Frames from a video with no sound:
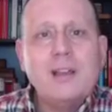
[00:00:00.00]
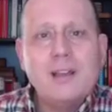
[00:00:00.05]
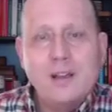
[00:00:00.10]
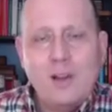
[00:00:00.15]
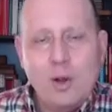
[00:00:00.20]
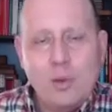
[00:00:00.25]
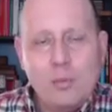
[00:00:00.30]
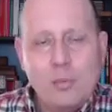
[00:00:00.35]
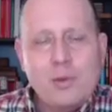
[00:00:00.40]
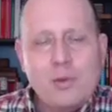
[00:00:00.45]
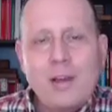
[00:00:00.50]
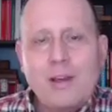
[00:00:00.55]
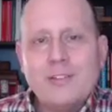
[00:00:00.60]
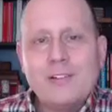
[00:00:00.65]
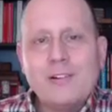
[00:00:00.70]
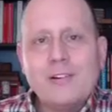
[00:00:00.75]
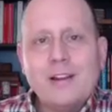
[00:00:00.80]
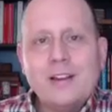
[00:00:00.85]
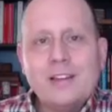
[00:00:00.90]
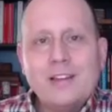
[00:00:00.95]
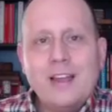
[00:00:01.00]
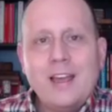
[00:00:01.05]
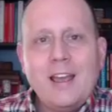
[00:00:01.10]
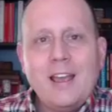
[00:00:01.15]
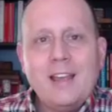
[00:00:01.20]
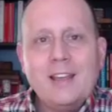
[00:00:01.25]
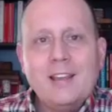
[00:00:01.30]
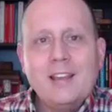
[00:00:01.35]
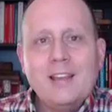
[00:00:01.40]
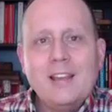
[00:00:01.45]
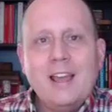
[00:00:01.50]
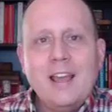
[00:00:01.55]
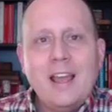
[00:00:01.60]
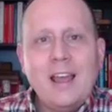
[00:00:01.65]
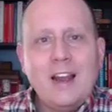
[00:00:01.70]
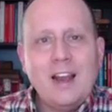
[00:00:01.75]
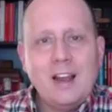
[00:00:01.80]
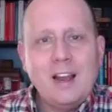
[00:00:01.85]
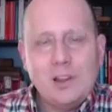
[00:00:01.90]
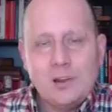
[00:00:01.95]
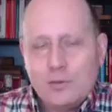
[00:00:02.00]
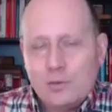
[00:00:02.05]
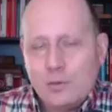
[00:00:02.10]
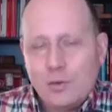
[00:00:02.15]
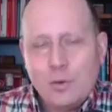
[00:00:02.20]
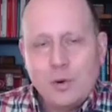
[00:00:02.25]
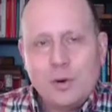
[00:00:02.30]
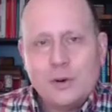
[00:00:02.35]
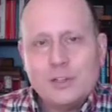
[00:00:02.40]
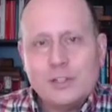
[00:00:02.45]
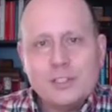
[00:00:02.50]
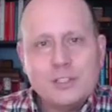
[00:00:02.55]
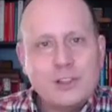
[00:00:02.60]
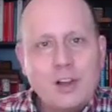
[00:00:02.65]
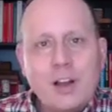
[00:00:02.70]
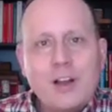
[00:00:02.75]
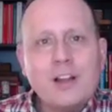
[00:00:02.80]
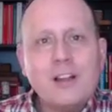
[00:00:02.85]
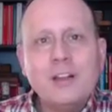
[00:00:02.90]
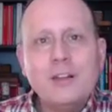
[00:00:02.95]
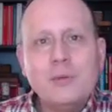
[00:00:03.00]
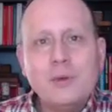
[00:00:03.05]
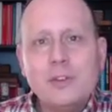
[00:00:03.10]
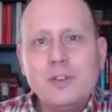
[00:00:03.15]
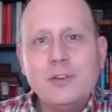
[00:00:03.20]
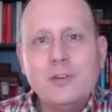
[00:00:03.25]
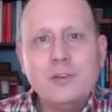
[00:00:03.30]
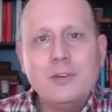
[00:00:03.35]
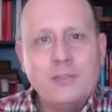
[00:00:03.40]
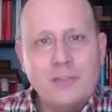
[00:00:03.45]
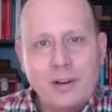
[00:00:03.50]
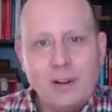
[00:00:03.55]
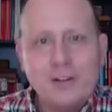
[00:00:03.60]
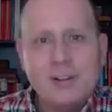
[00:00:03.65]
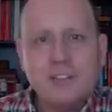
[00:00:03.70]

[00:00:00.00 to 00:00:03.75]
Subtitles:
Hope you have a great day, and I look forward to talking with you very